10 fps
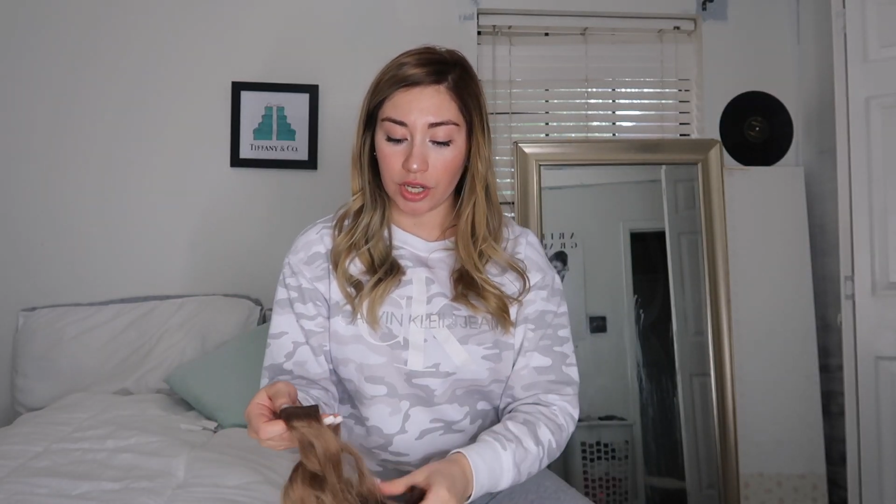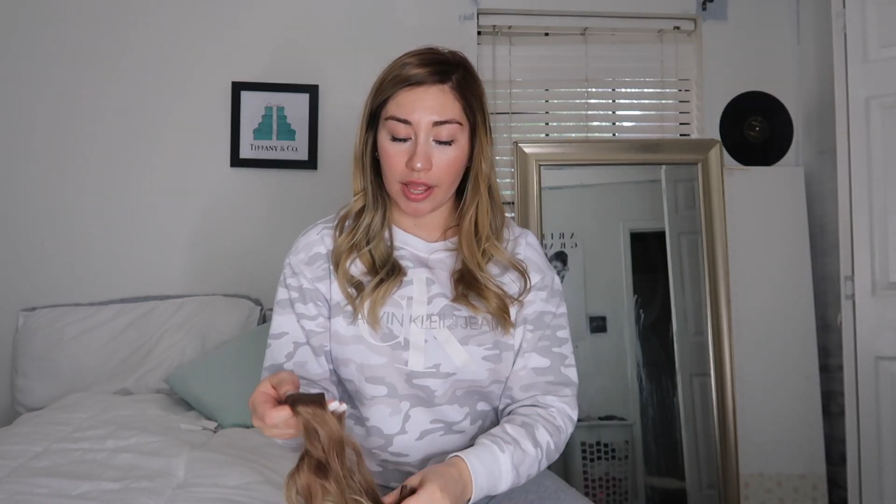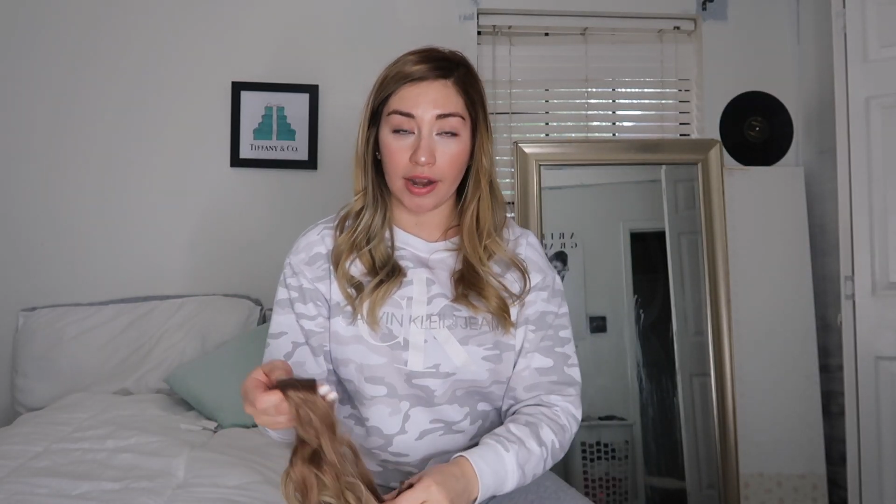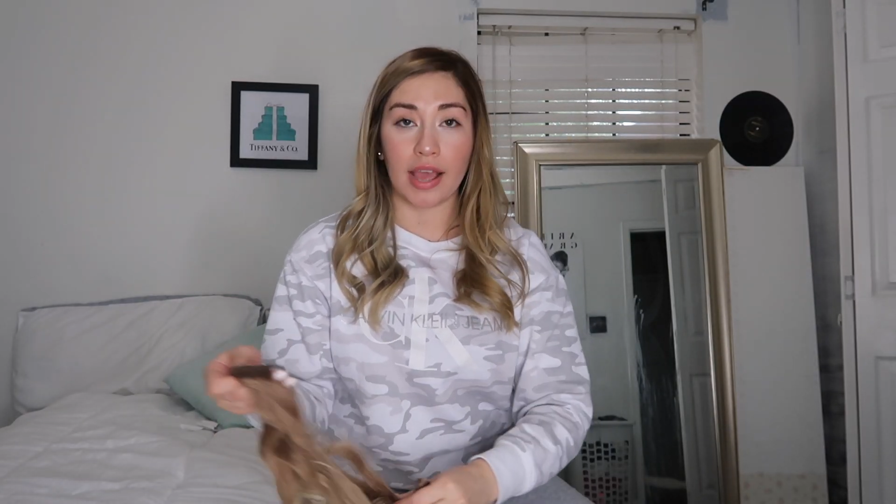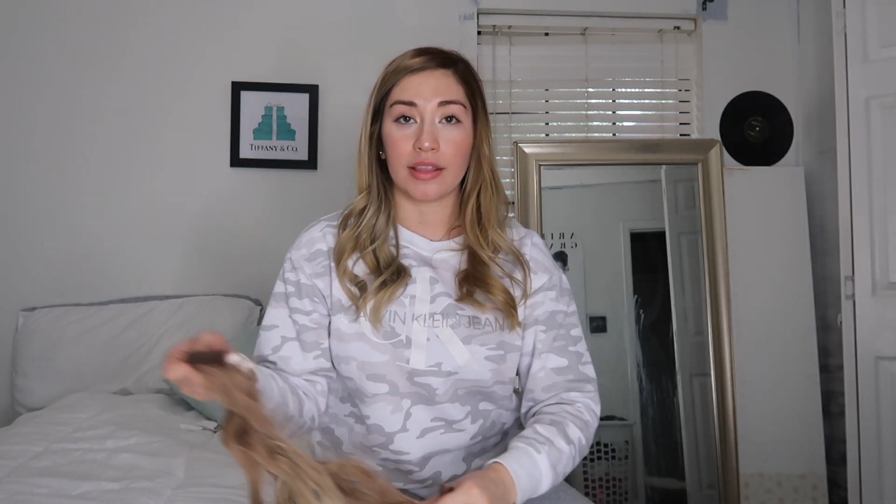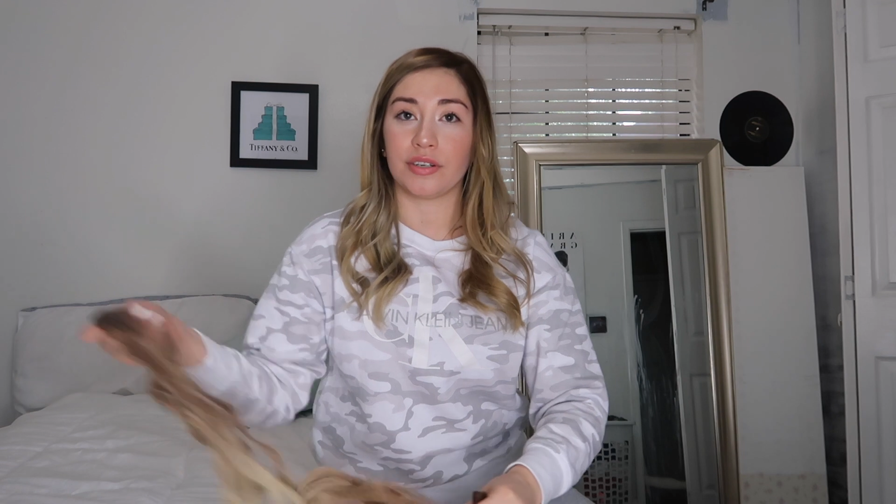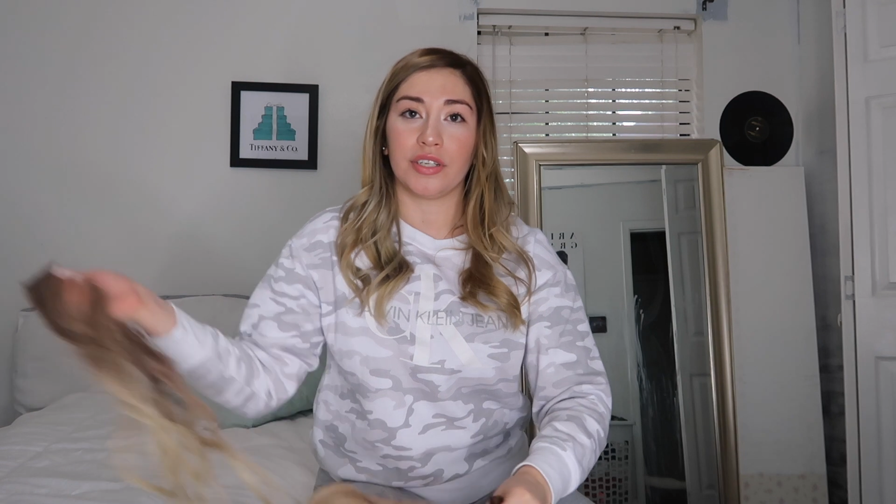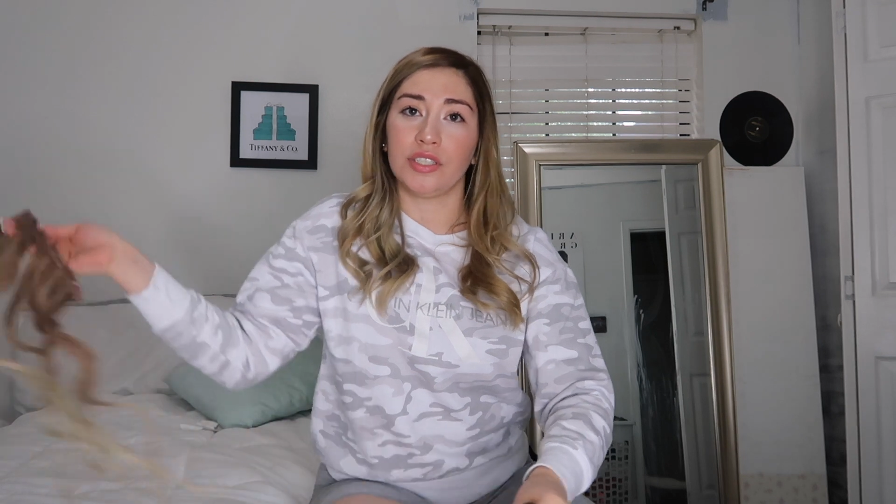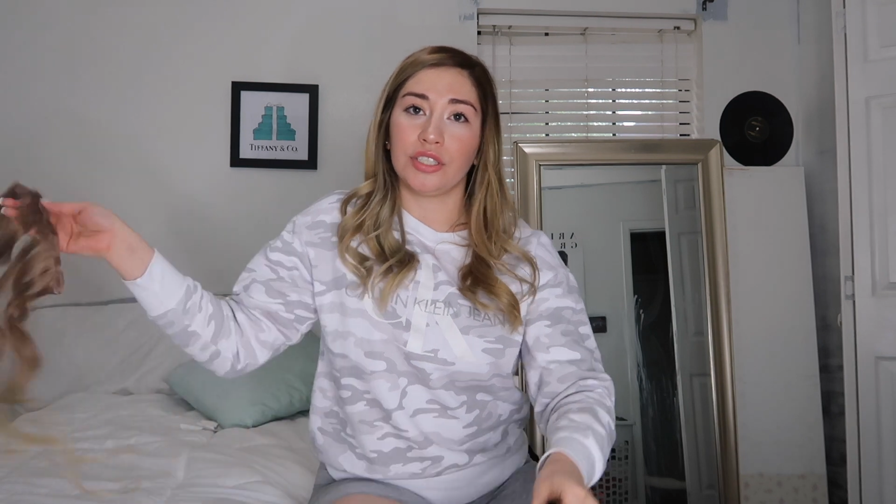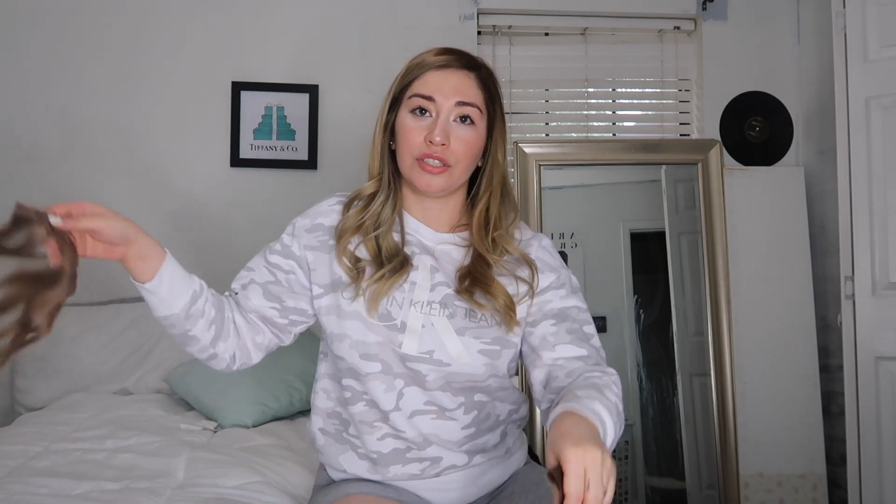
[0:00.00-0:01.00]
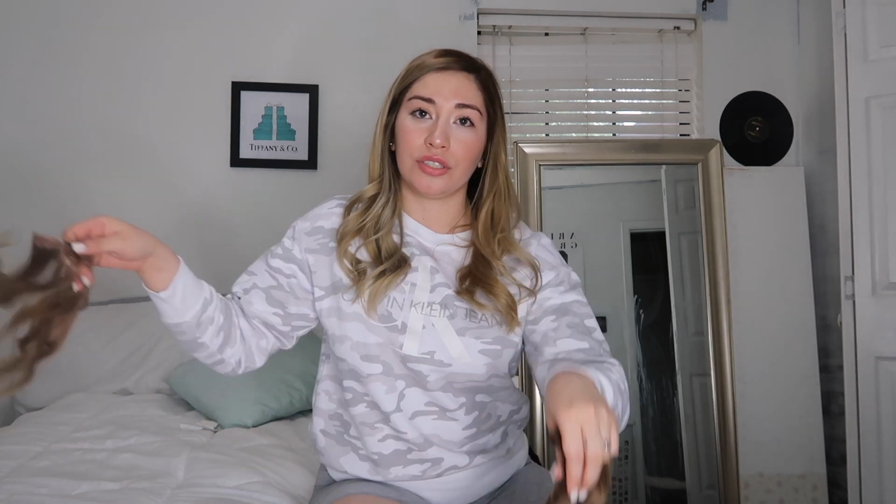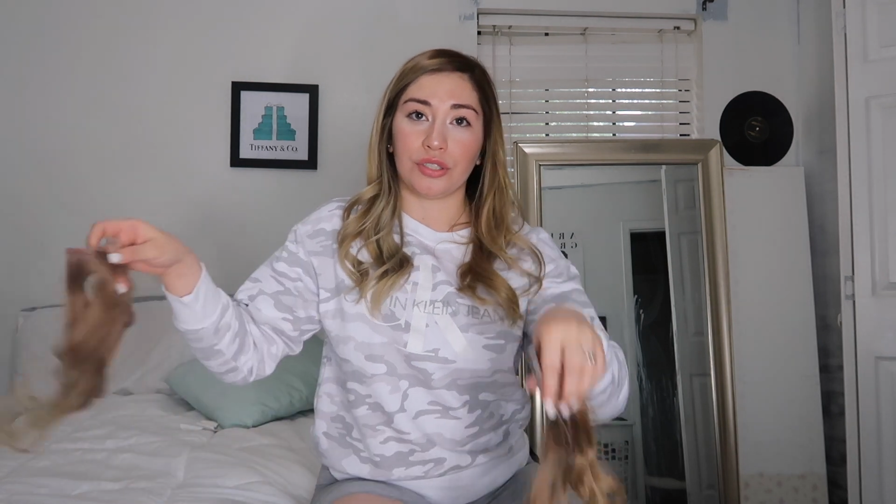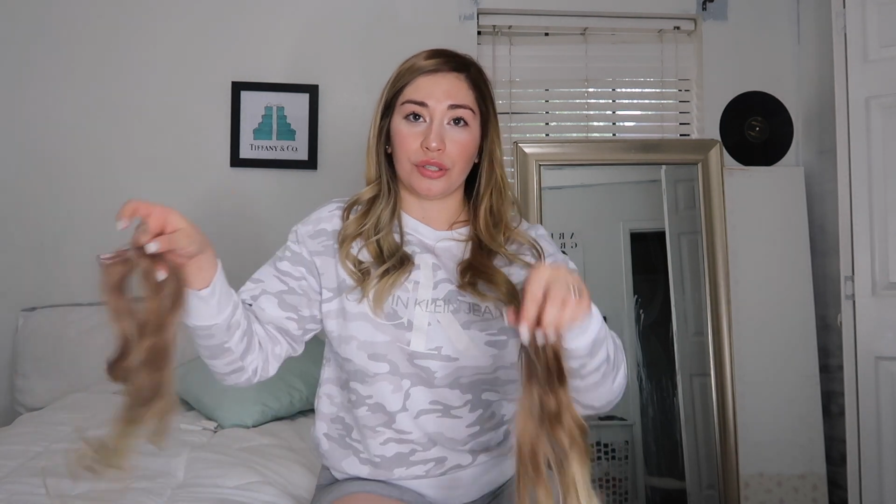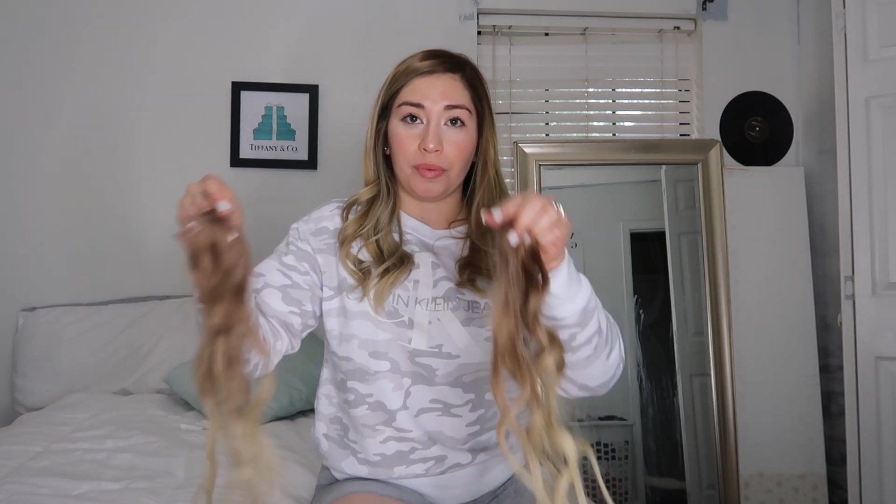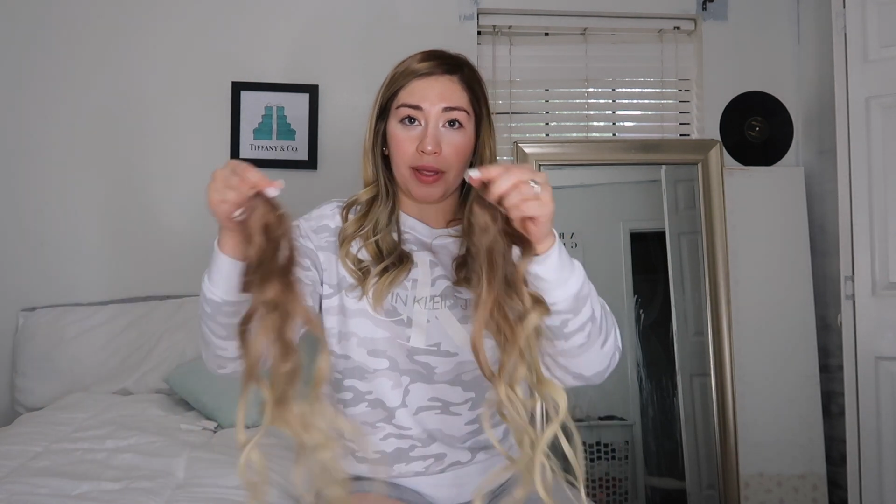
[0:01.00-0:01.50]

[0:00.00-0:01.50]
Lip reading: and I literally just threw